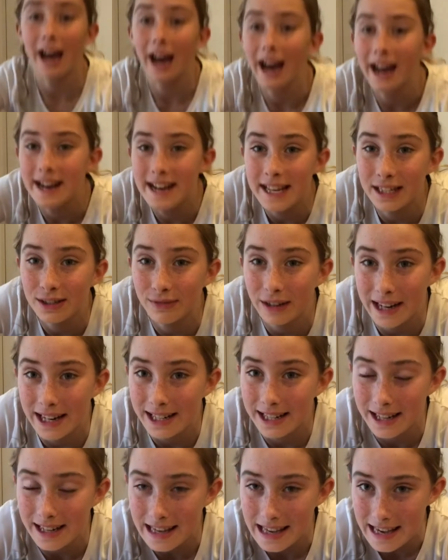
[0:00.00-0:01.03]
and it's ready
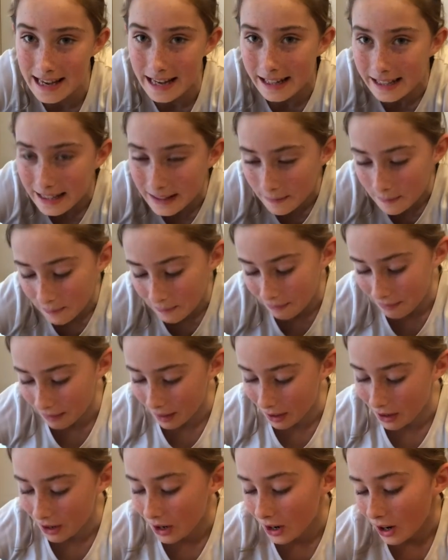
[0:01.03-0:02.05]
to eat.
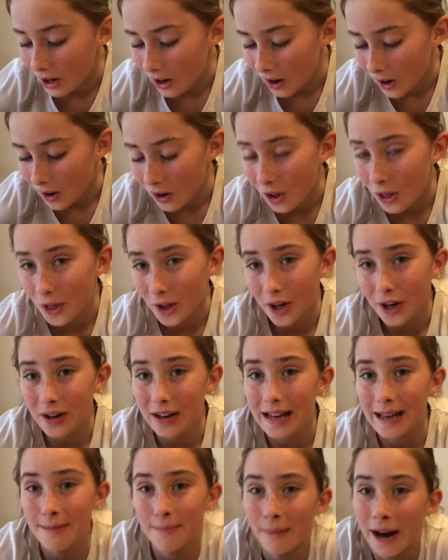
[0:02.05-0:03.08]
Although
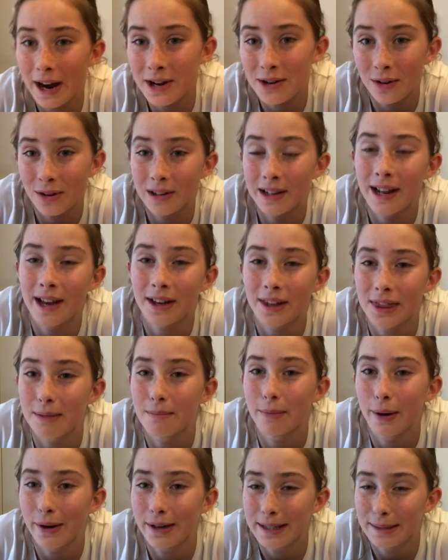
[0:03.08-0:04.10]
it might not look the
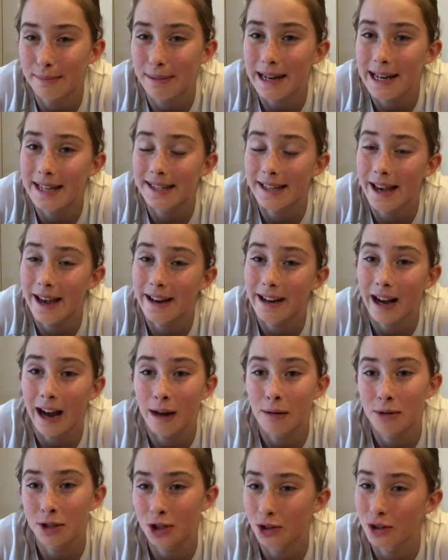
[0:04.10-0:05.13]
most pleasing,
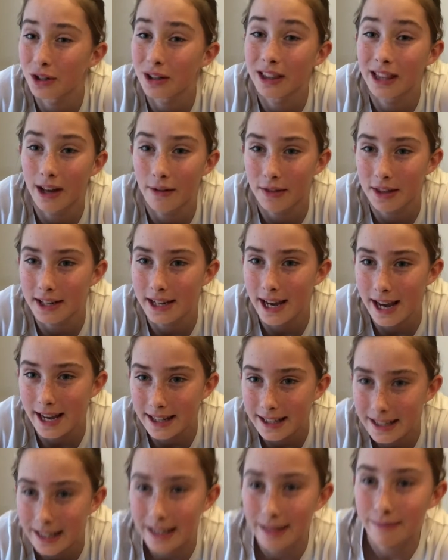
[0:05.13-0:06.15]
I'm sure you'll love the
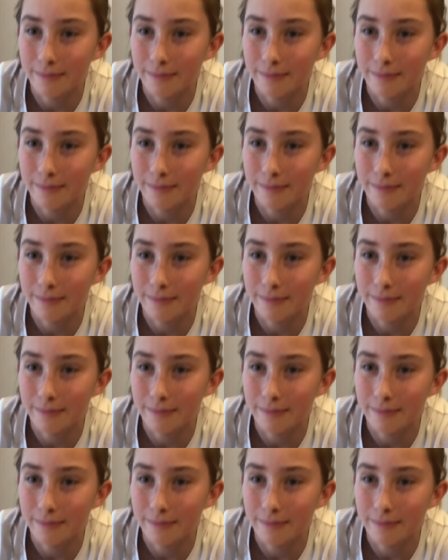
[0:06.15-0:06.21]
taste.